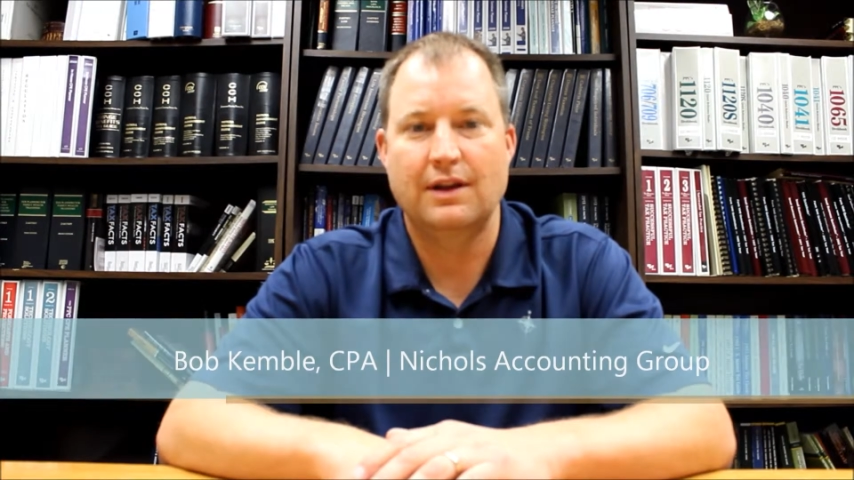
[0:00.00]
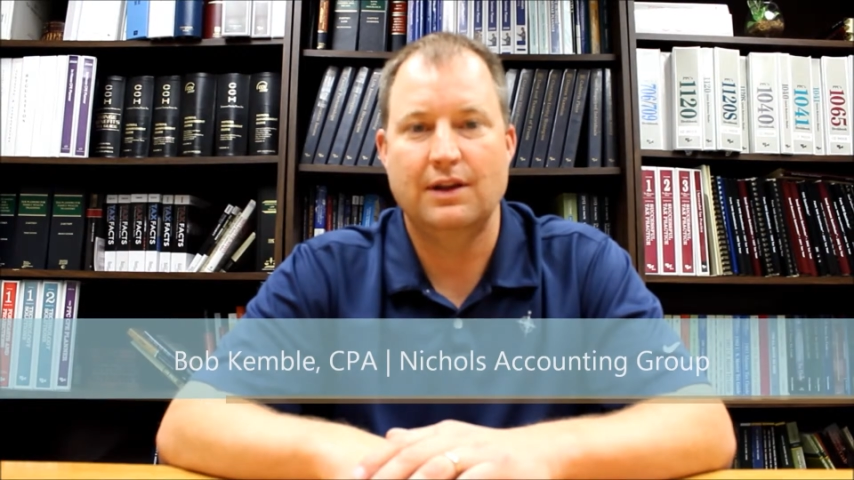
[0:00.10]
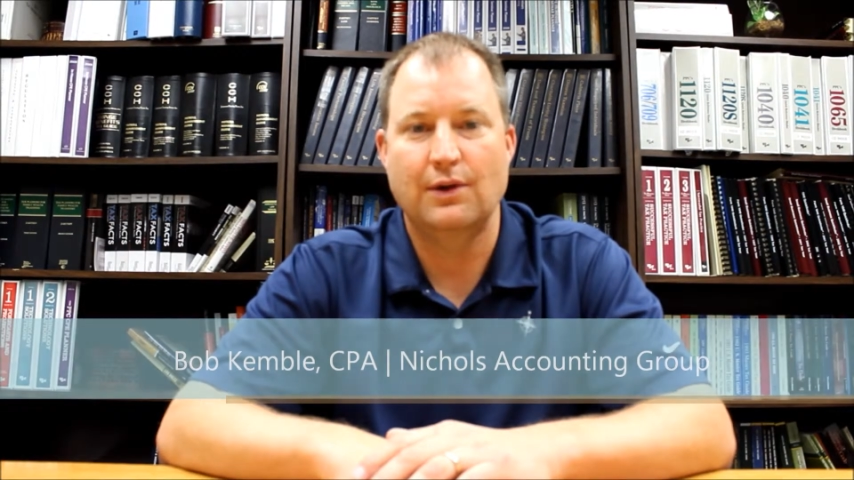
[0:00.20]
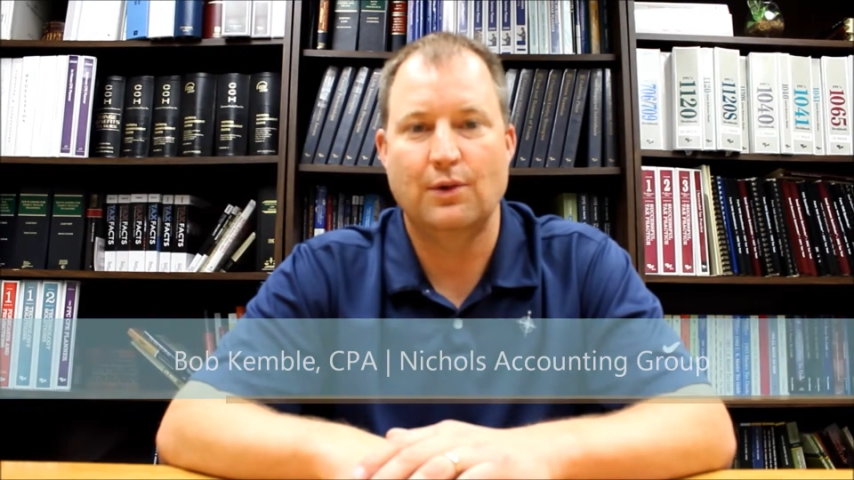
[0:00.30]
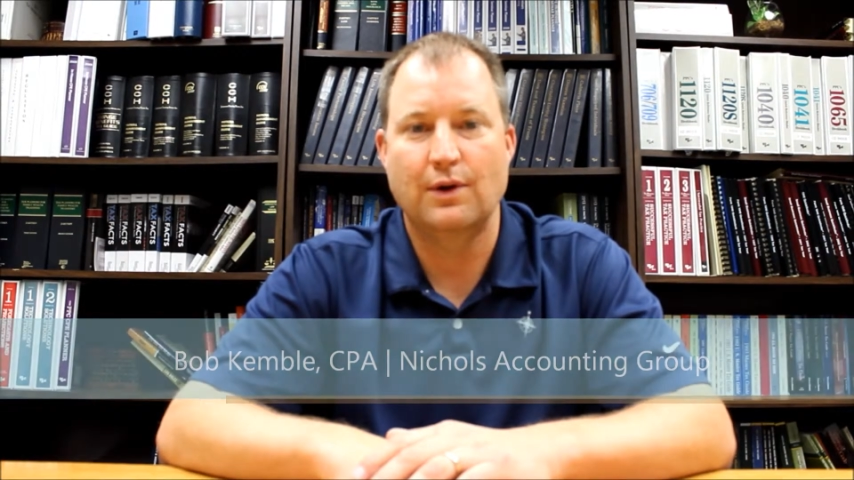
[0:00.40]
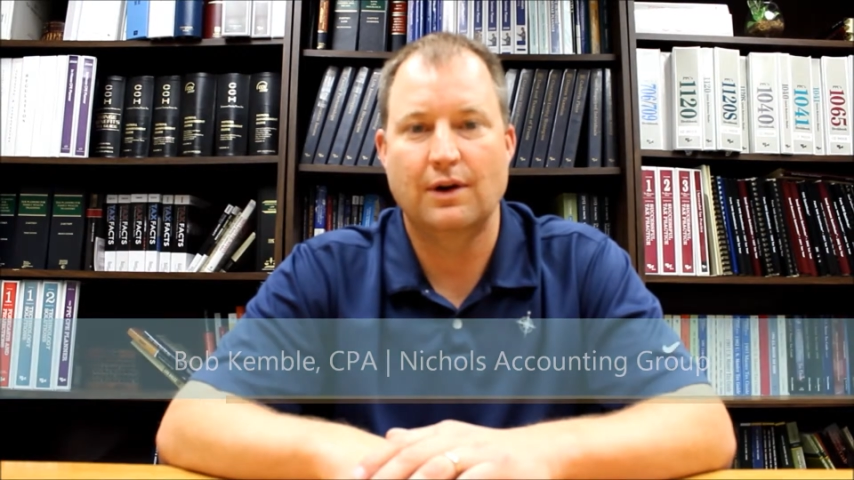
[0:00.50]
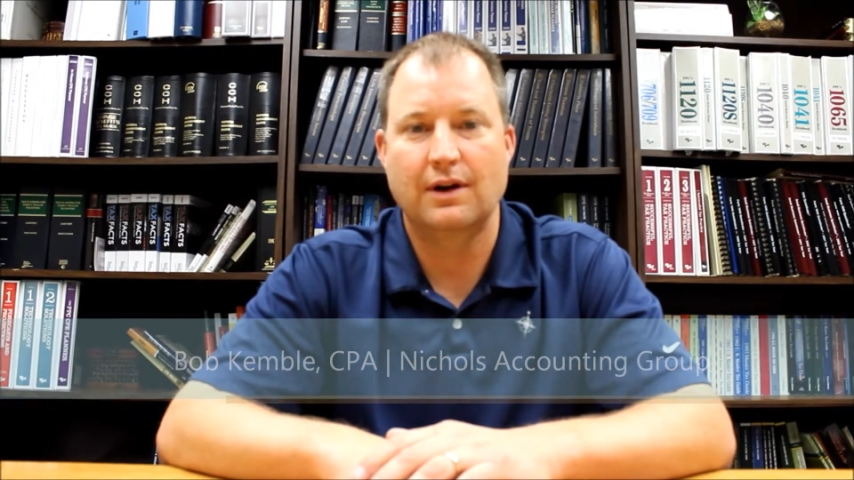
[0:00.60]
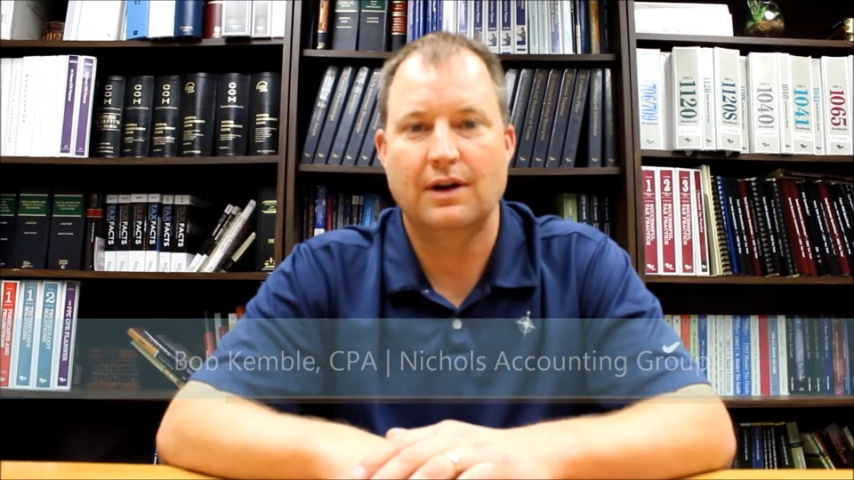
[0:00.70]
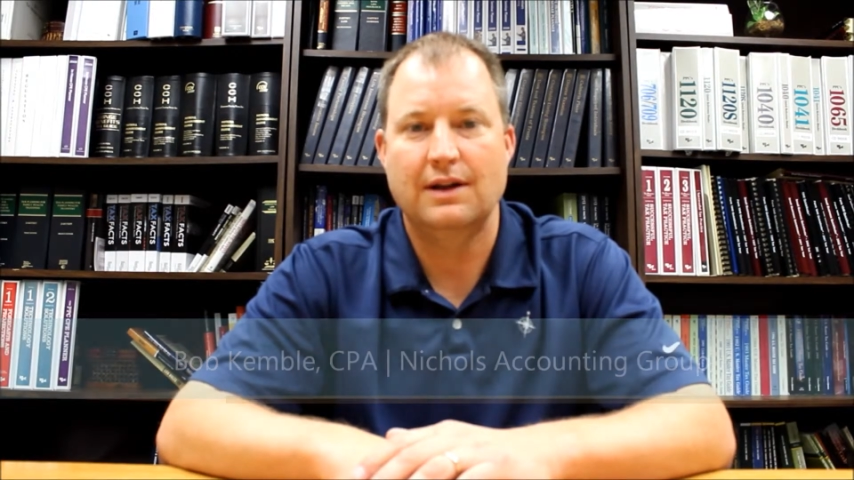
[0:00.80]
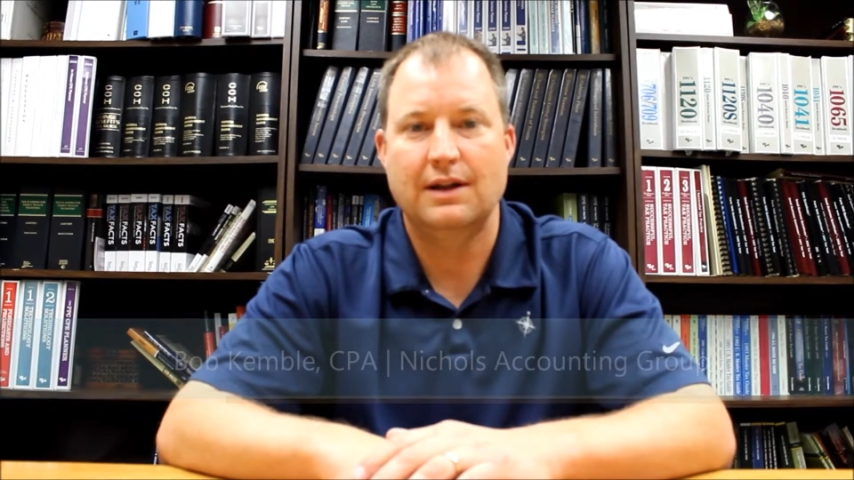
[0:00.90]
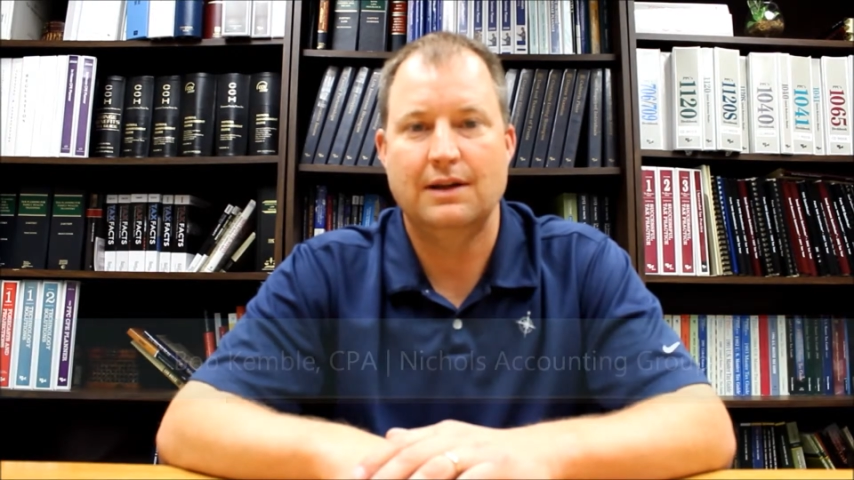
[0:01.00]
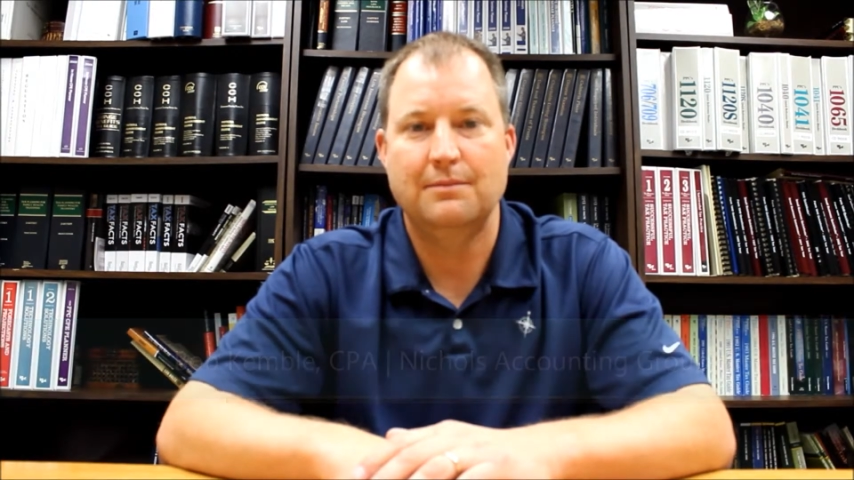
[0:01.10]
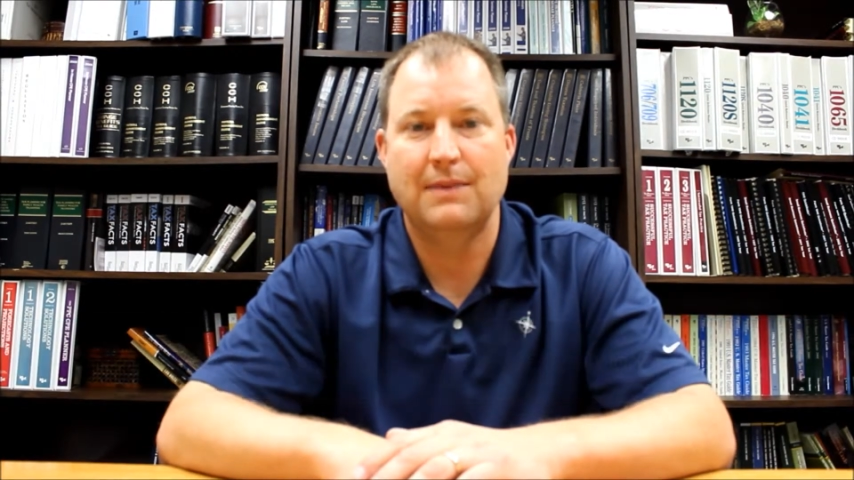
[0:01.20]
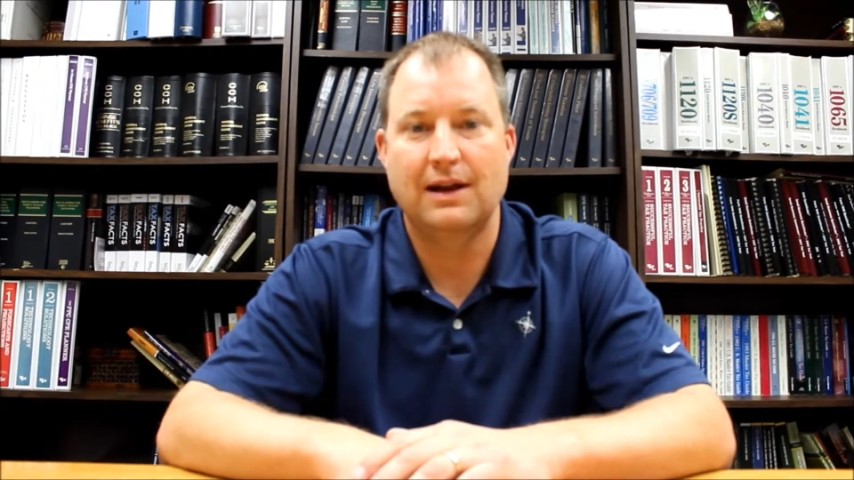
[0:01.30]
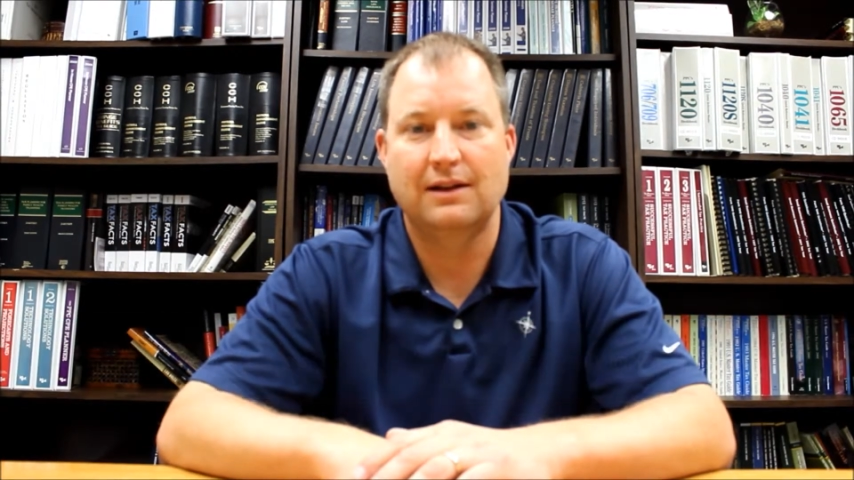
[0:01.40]
your
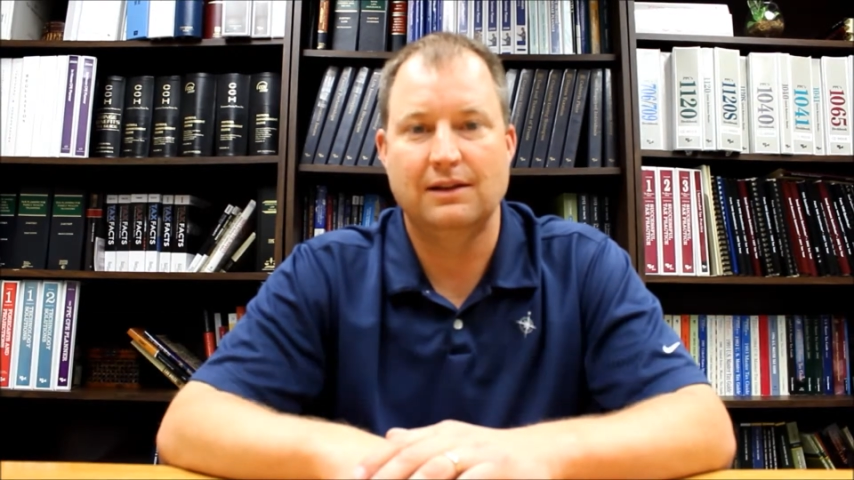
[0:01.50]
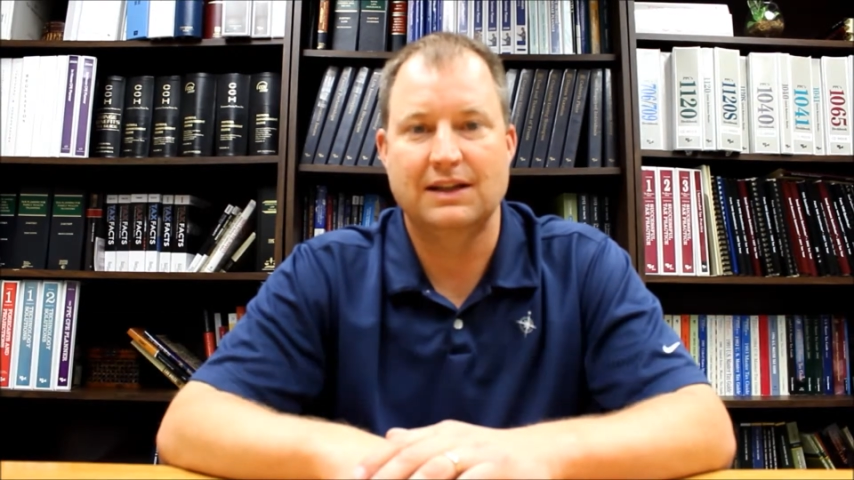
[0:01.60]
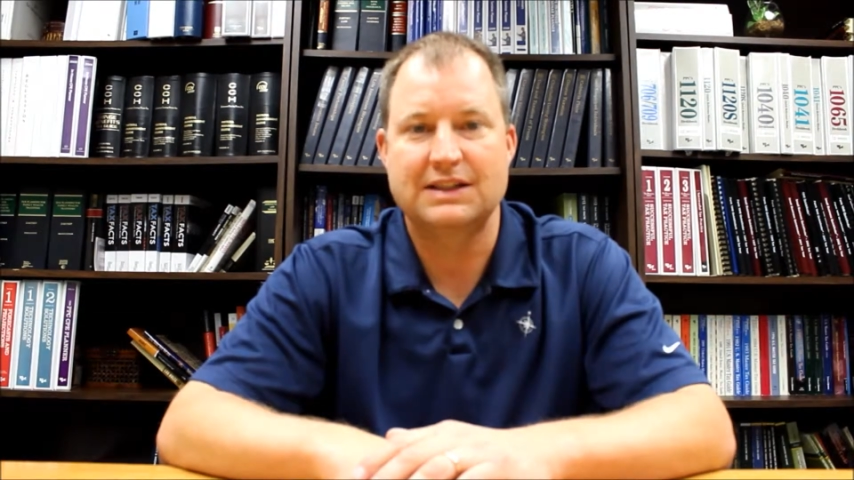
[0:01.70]
medical